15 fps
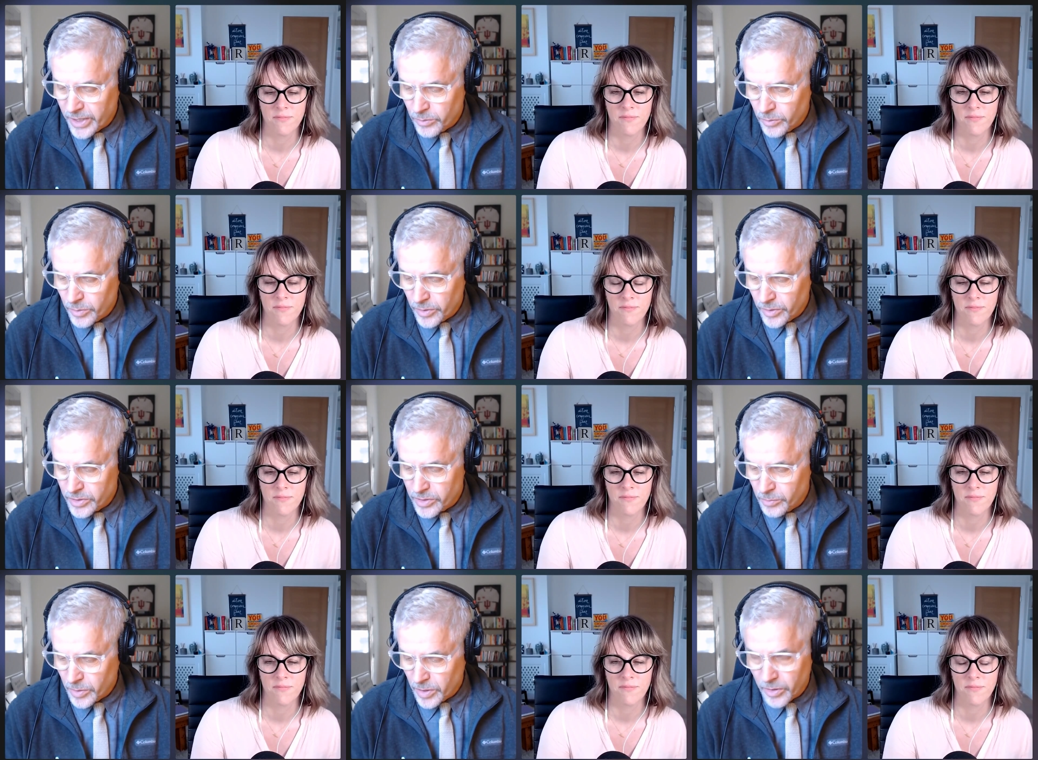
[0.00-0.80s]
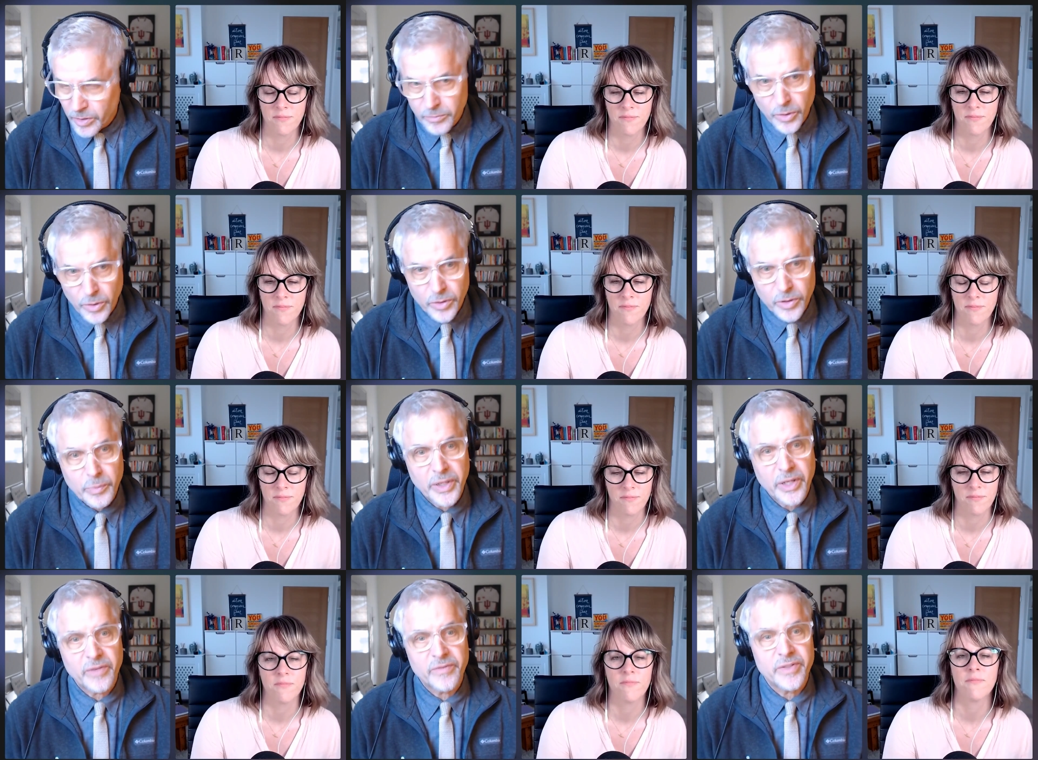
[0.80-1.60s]
Speaker 1: way to work tomorrow and broke
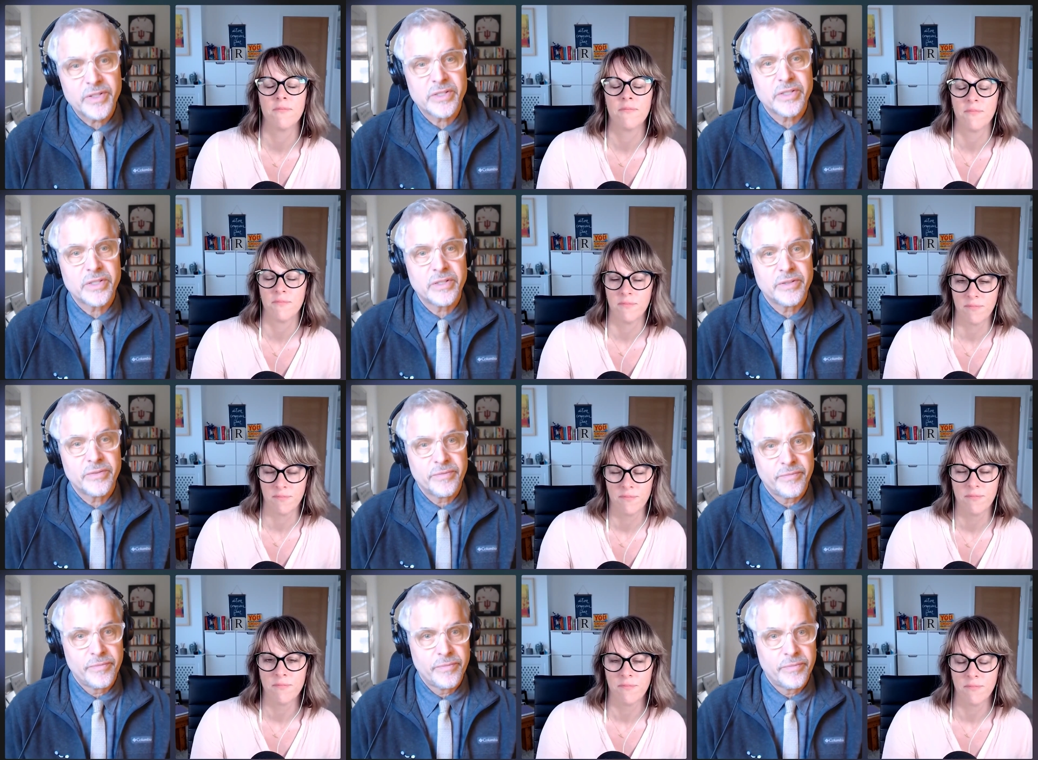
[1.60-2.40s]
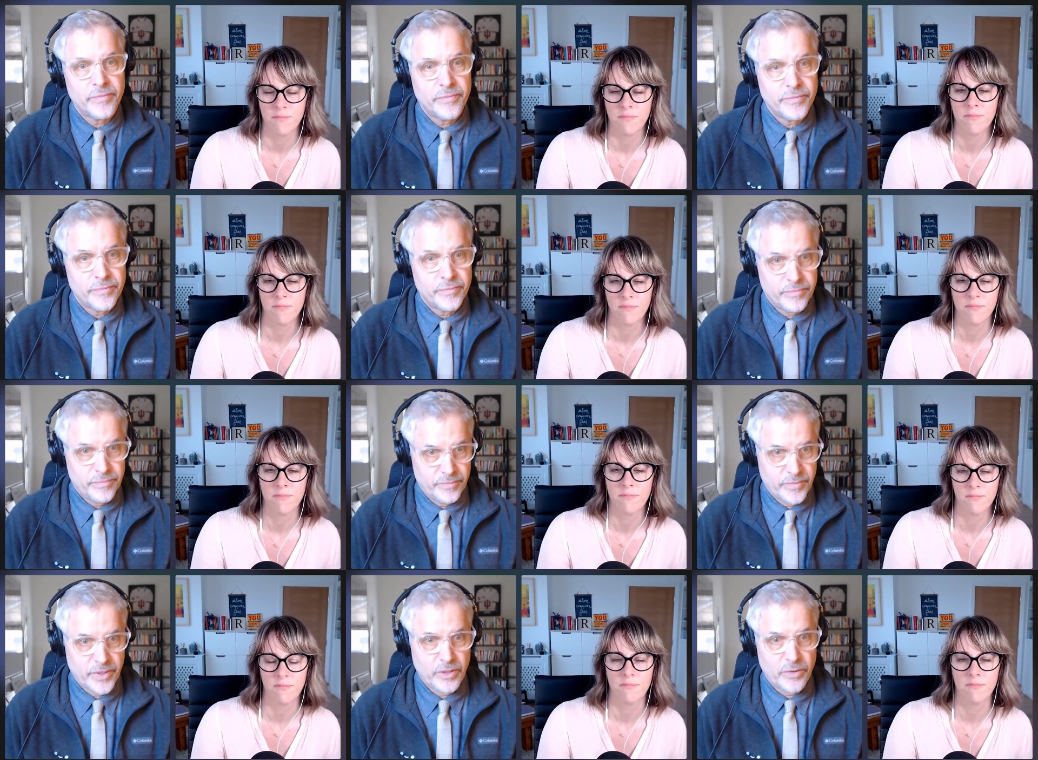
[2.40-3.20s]
your pelvis
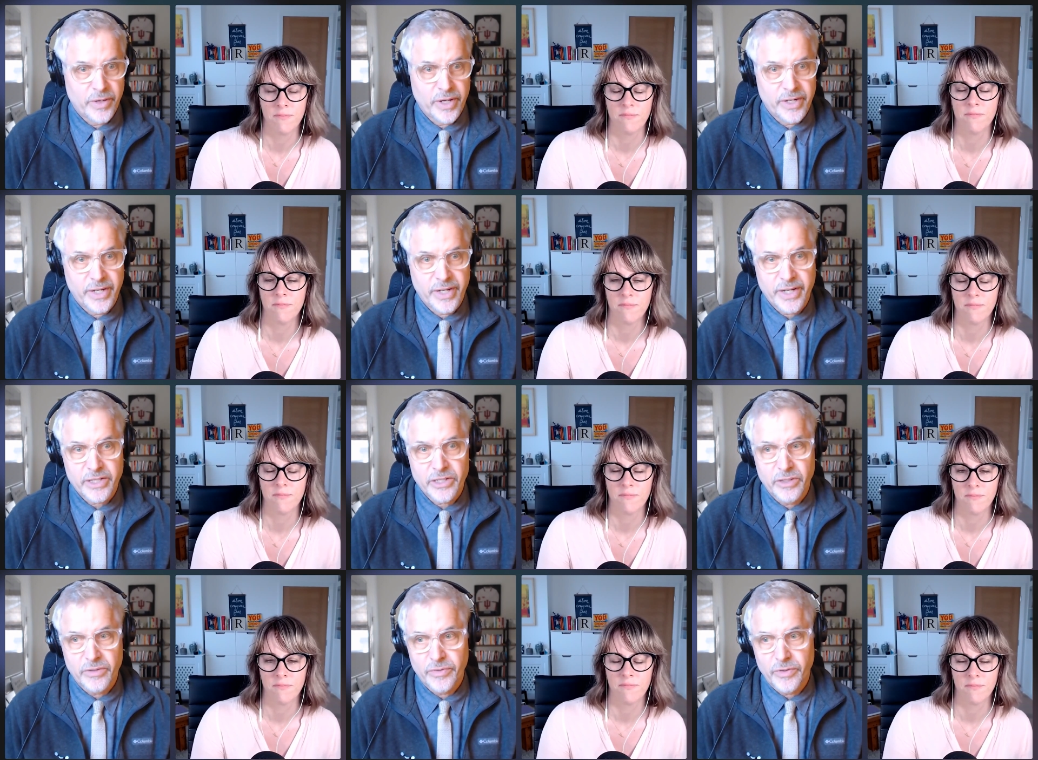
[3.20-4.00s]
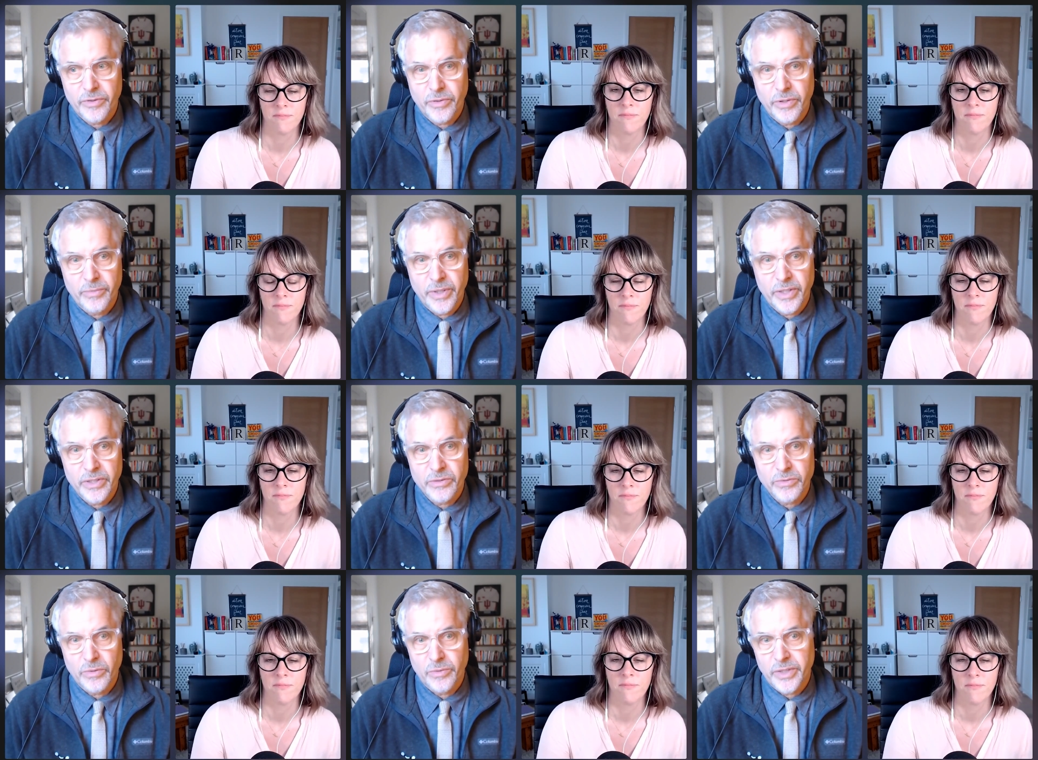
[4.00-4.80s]
and you are out of action for three
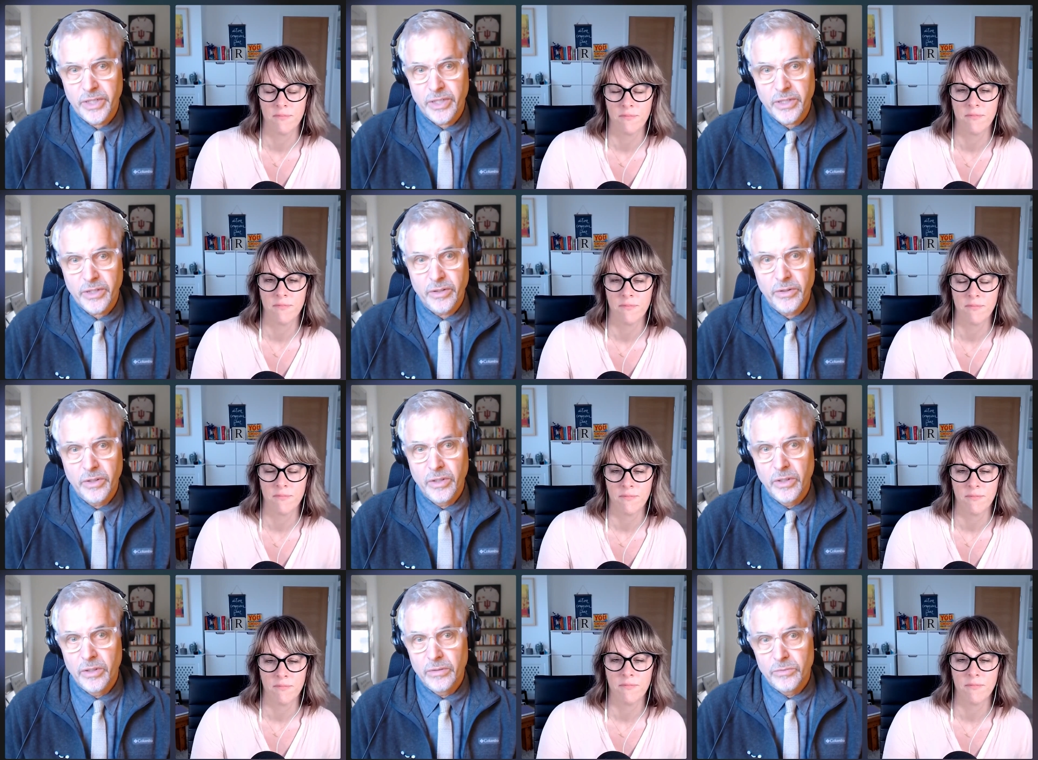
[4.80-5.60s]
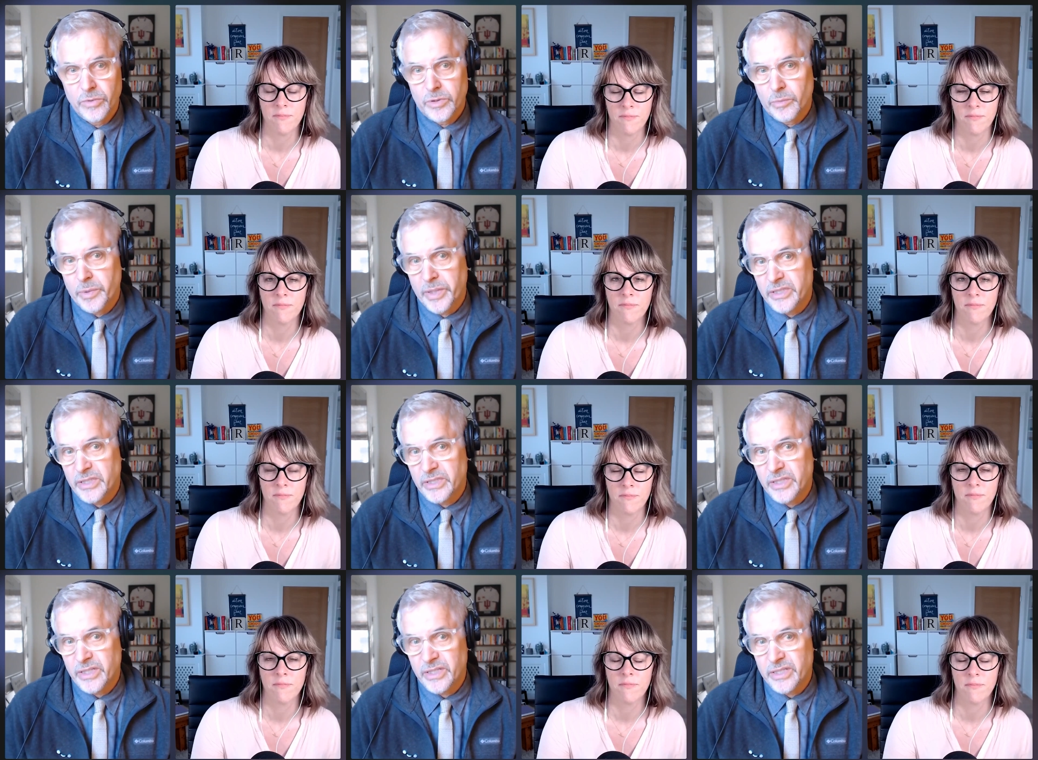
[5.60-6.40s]
months, what would they do? Would the
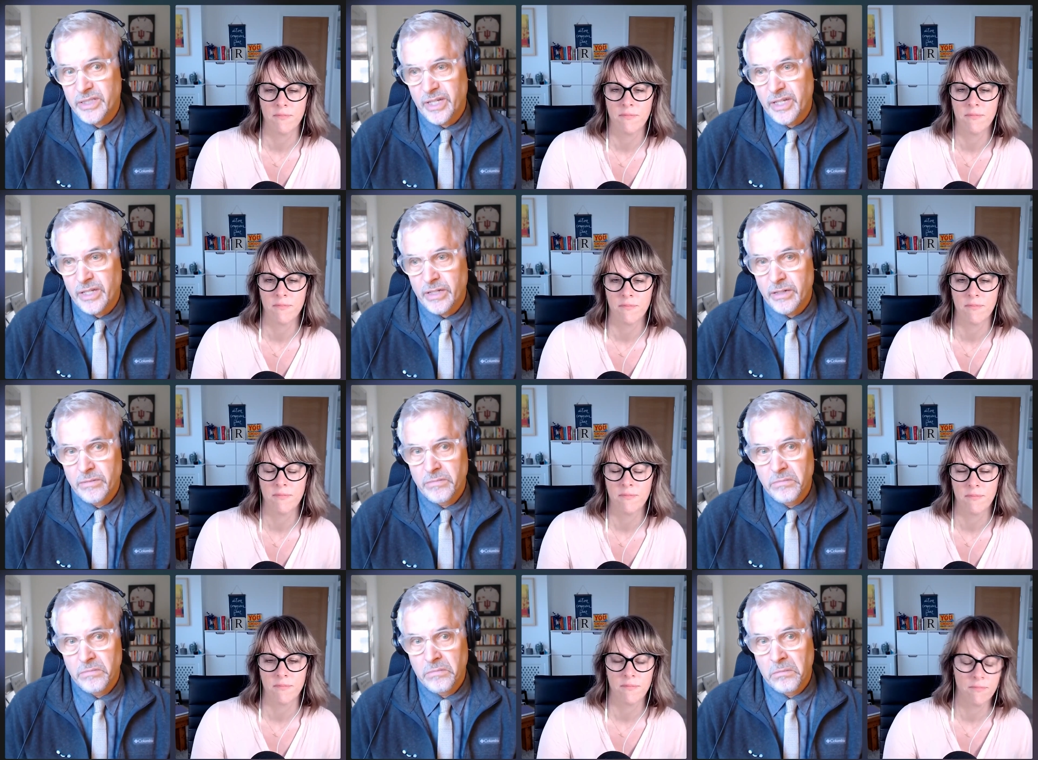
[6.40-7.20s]
patients get seen?